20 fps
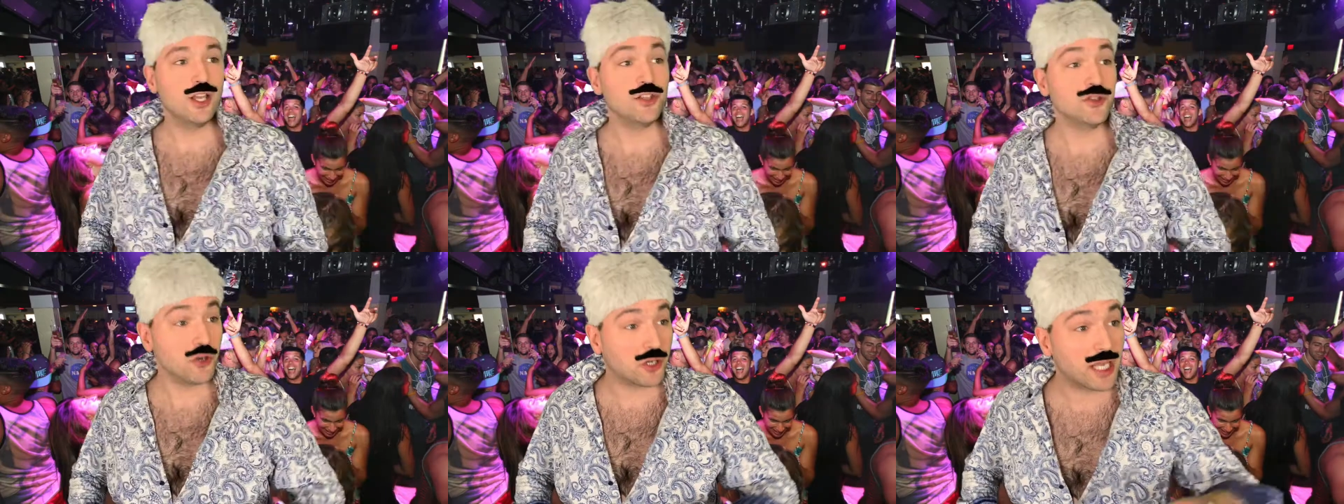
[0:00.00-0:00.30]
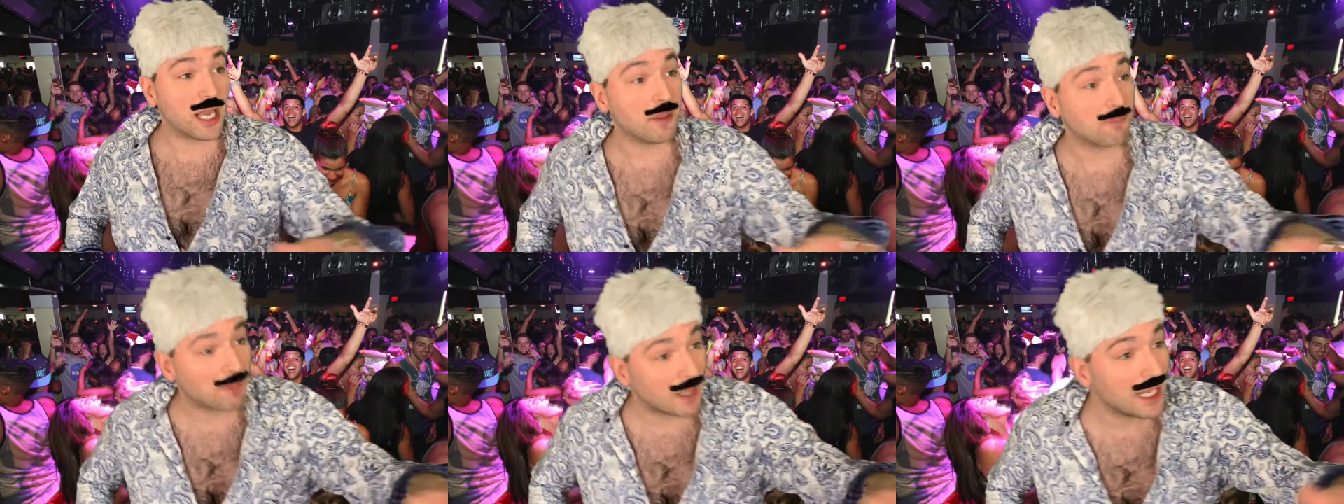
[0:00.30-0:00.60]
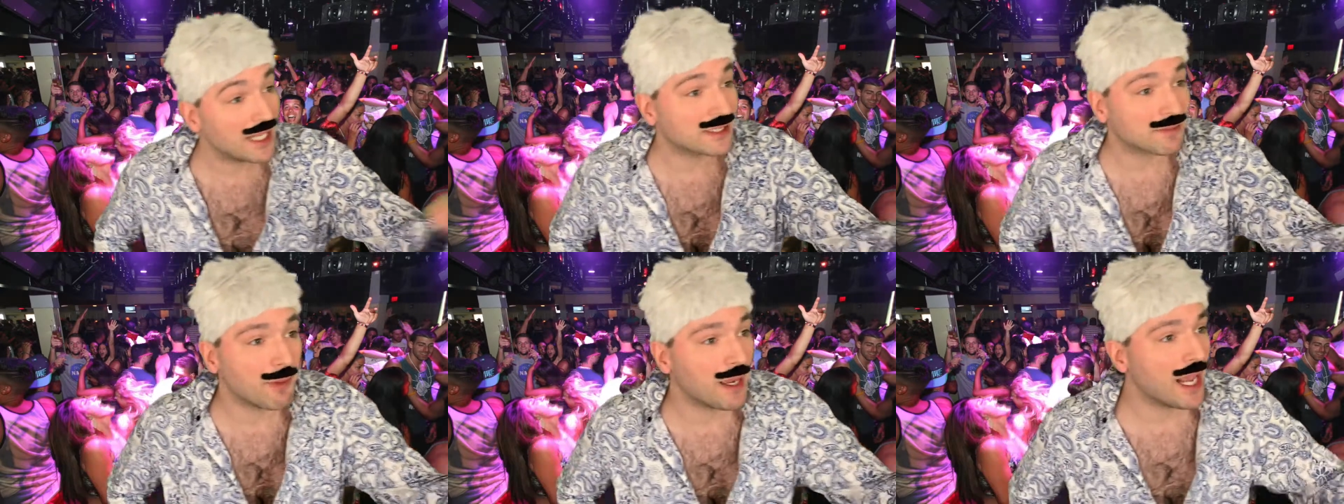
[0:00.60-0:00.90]
You can't
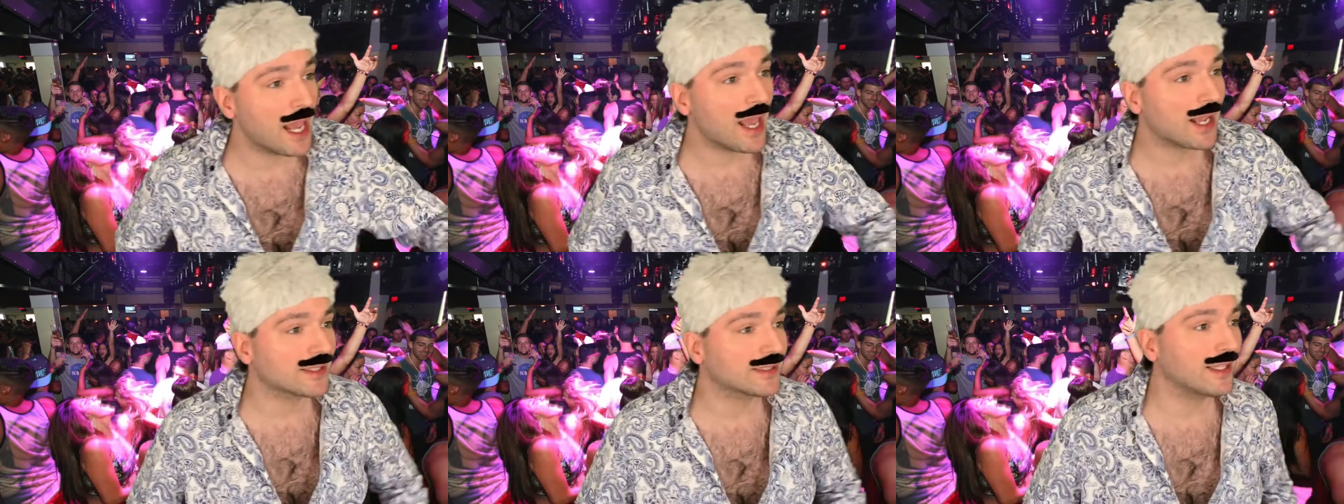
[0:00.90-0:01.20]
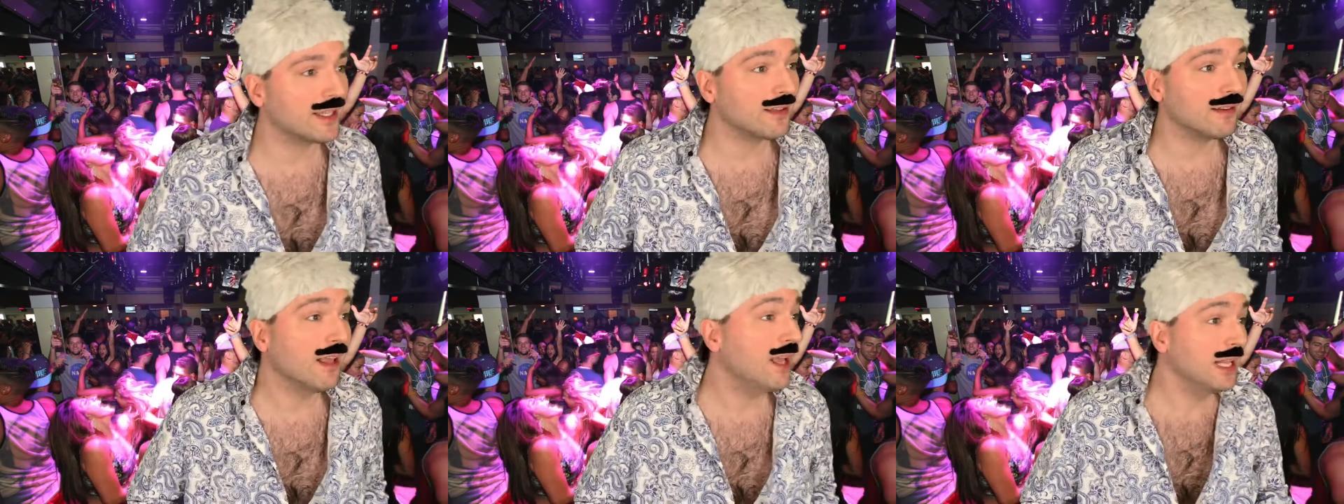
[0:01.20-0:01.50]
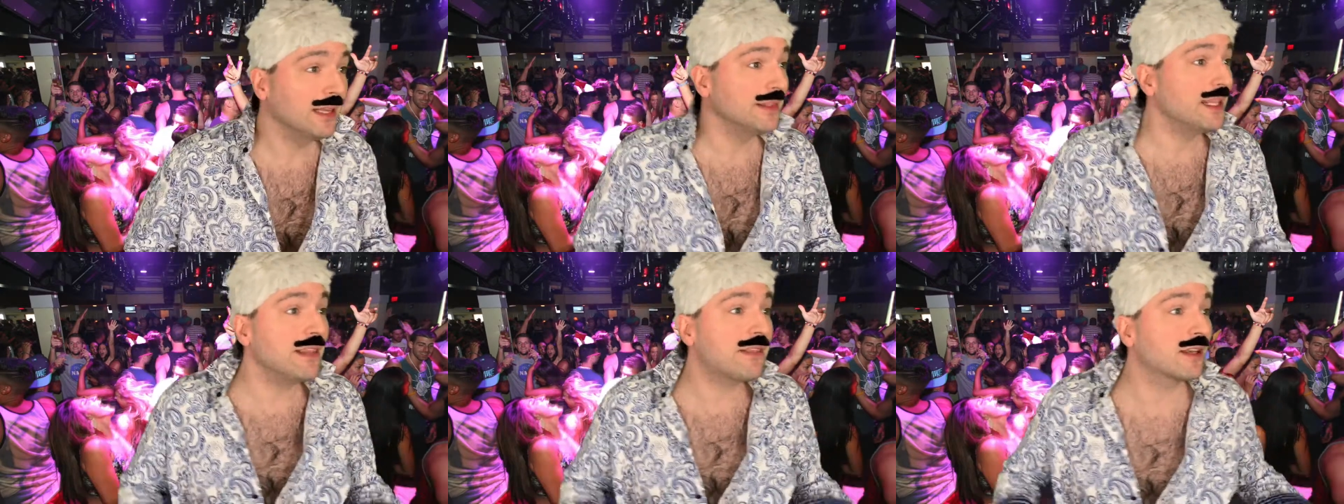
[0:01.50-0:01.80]
place my accent.
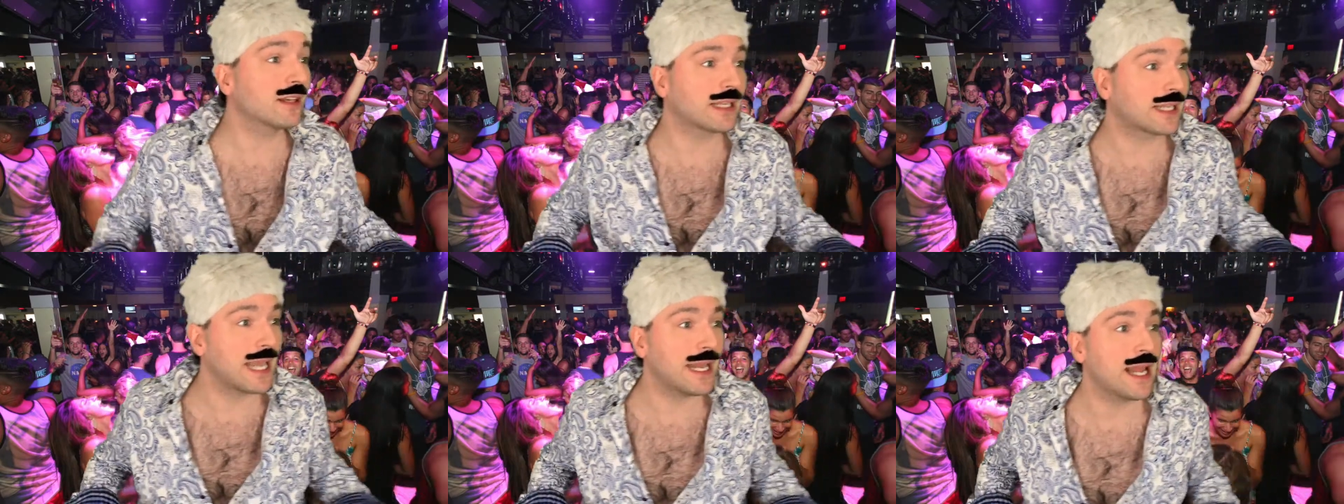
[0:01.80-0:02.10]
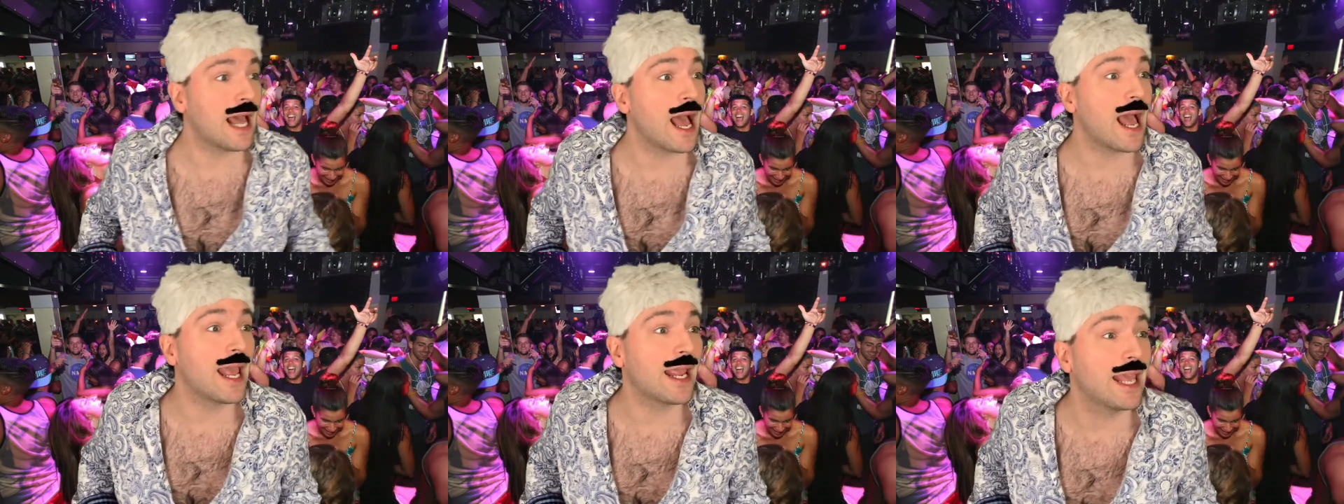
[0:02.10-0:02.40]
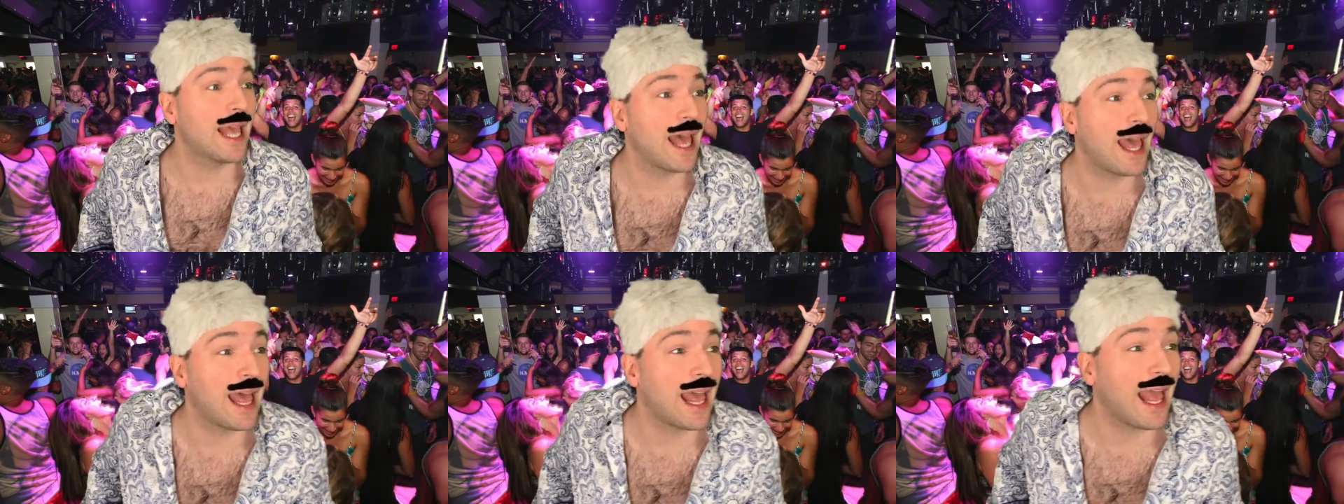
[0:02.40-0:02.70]
Neither can
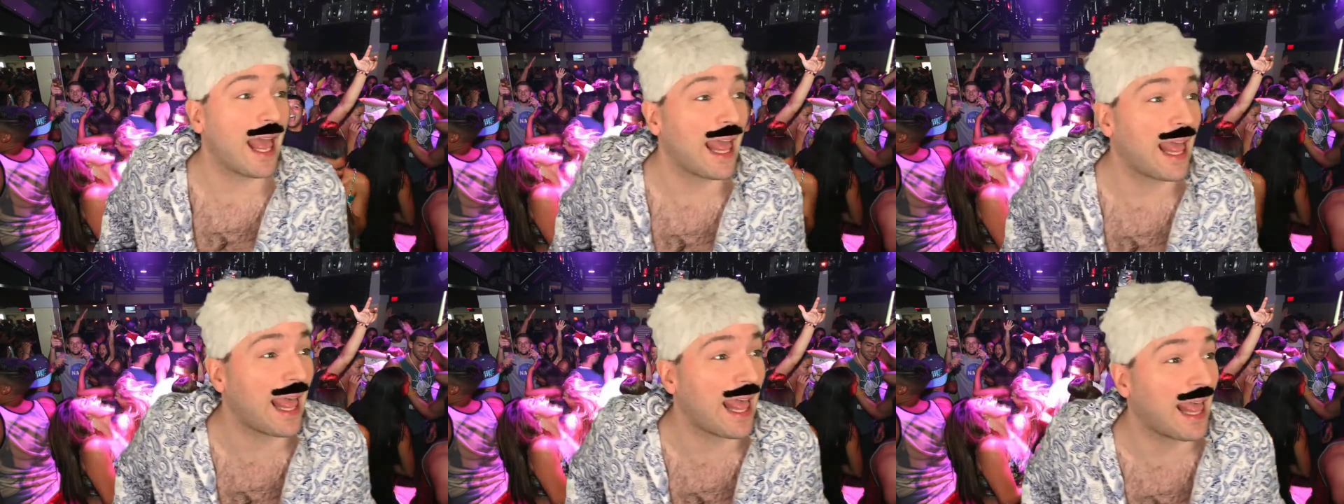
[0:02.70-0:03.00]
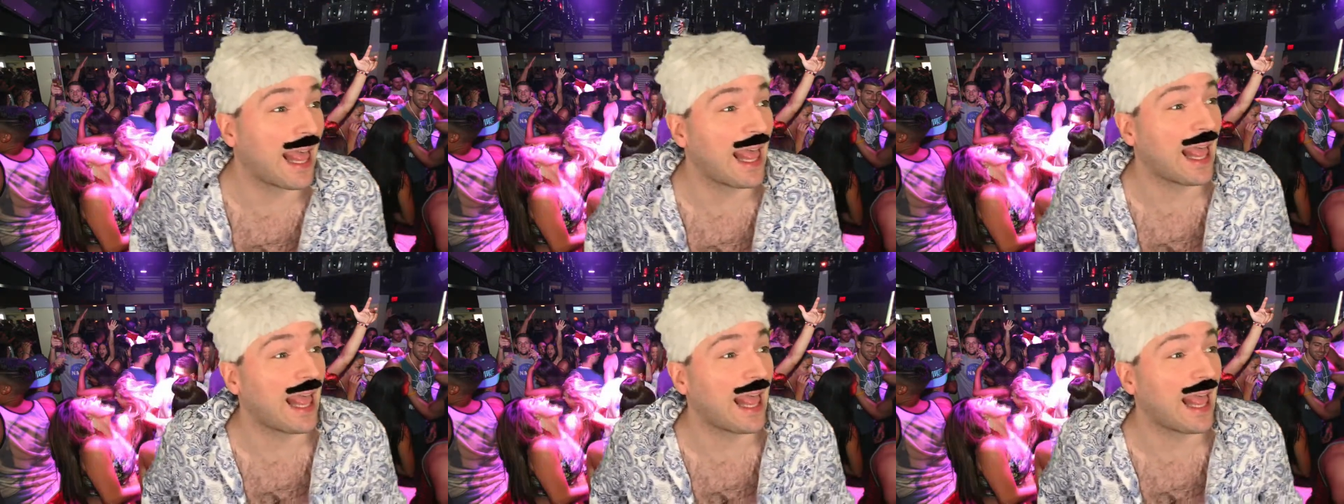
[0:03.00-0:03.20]
I!